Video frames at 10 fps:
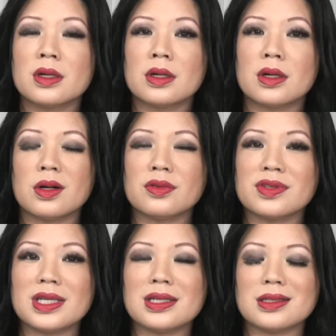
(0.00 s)

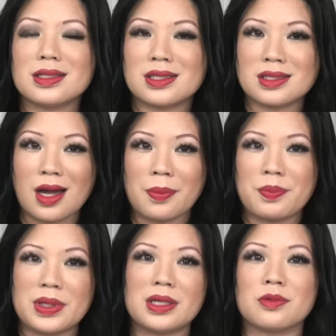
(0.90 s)
hopefully
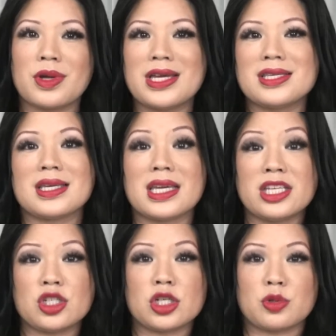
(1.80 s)
stopping raising
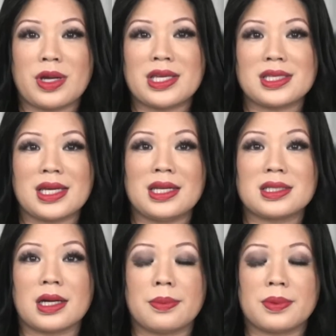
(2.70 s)
interest rates in
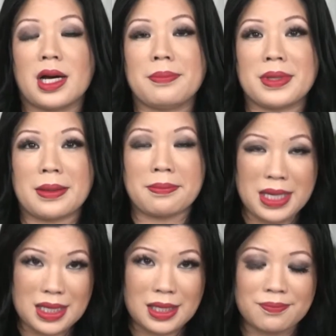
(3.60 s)
its upcoming
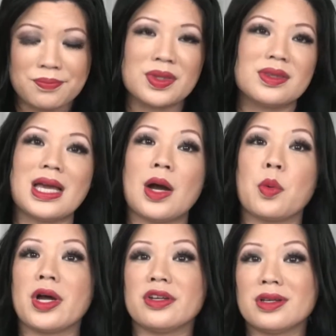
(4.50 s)
meeting. Now,
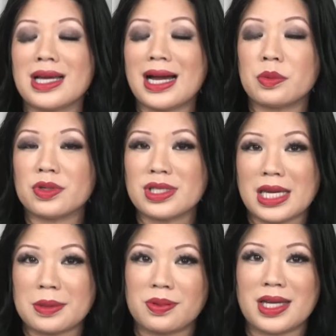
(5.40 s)
whether that will
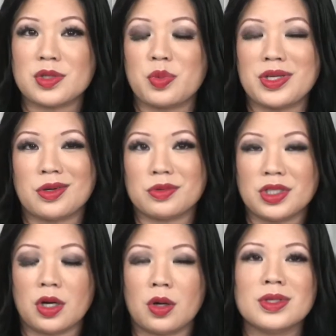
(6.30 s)
take place, we don't
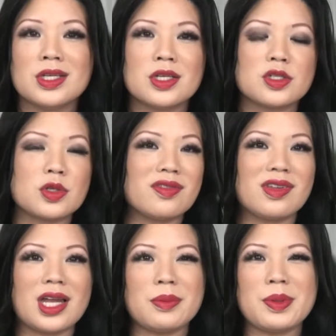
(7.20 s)
know. Sort of a
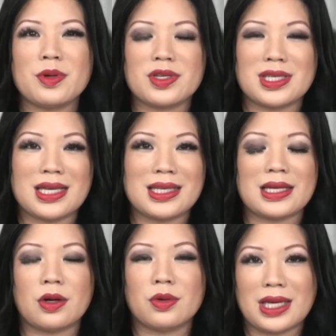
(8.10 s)
lot of people are saying that,
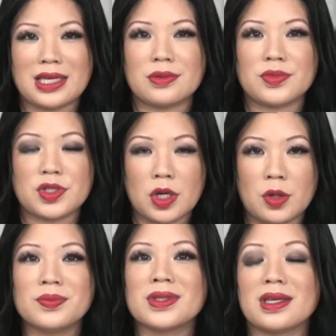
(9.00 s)
okay, so
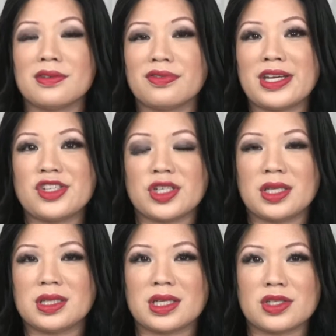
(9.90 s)

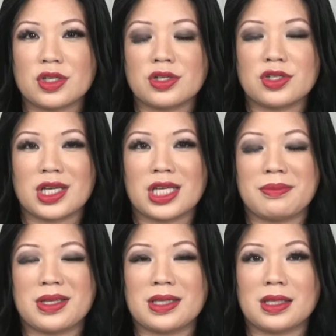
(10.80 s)
inflation concerns are
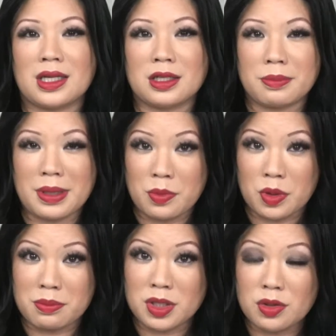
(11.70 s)
getting a little bit more
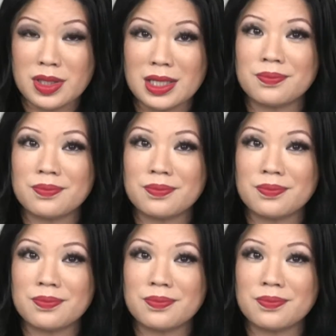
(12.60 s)
muted,